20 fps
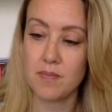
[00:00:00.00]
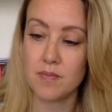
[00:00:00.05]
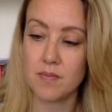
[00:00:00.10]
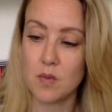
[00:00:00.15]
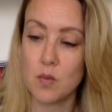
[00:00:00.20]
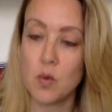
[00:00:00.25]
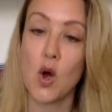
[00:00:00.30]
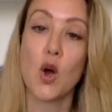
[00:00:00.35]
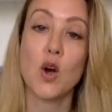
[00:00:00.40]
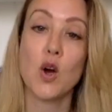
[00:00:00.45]

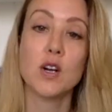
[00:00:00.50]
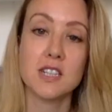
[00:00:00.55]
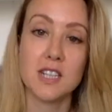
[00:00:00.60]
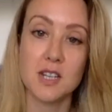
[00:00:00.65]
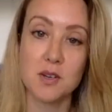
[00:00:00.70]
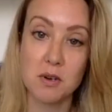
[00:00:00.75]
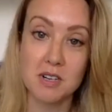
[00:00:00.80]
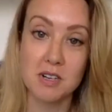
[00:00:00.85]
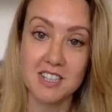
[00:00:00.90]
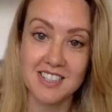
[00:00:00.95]
well, only
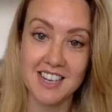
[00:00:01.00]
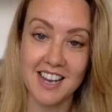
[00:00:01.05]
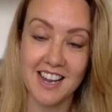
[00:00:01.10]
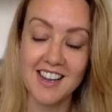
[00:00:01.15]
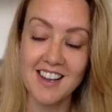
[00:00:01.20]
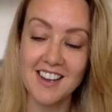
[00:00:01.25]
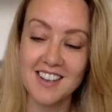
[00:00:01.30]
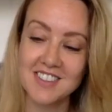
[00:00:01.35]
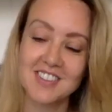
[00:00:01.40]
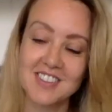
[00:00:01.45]
one a day,
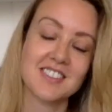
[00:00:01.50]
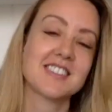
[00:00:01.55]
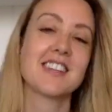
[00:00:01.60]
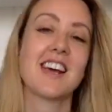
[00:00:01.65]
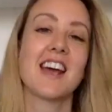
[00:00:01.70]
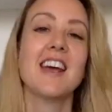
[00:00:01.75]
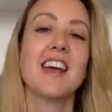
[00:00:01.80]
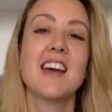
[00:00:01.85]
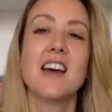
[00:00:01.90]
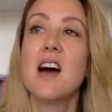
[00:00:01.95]
I should
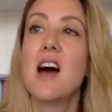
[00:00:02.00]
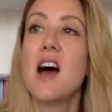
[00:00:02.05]
say.